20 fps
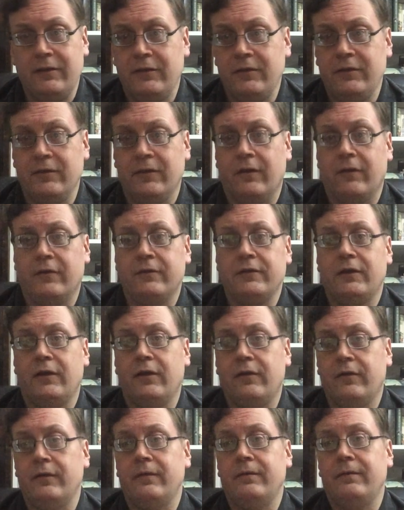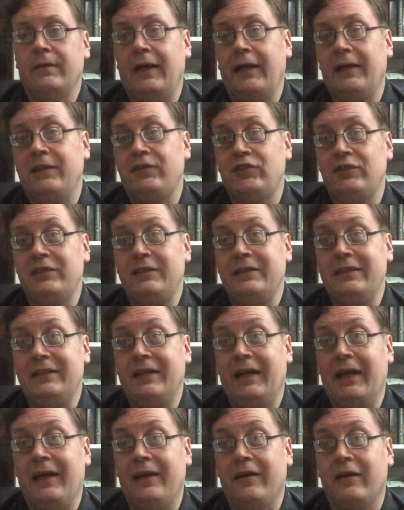You all know
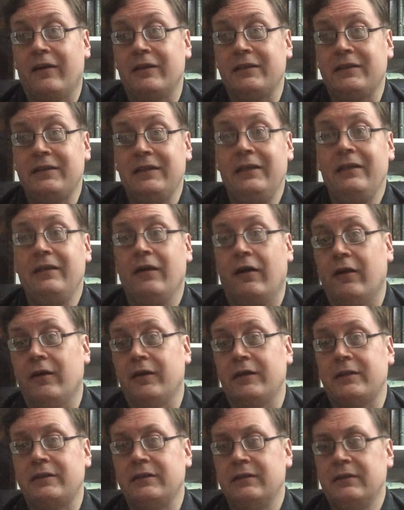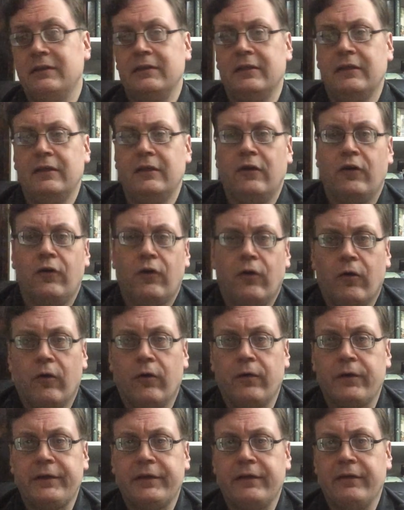H-E-A-R-T, heart,
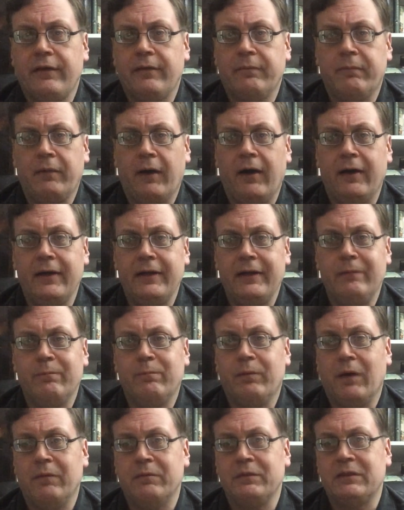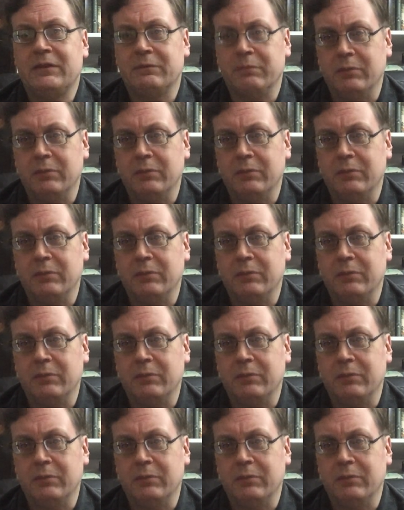organ of the body, pumps the